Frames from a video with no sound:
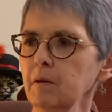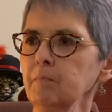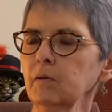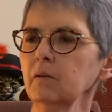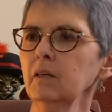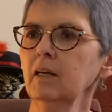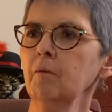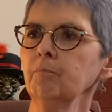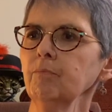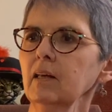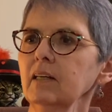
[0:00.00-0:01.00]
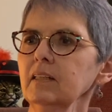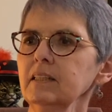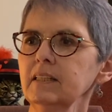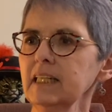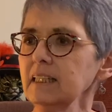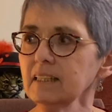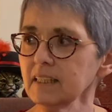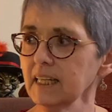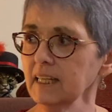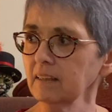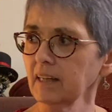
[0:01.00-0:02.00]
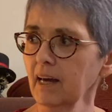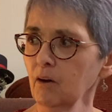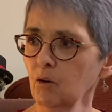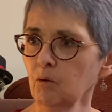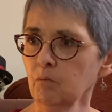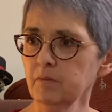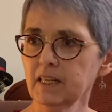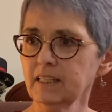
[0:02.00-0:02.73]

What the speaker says: People didn't heat their homes.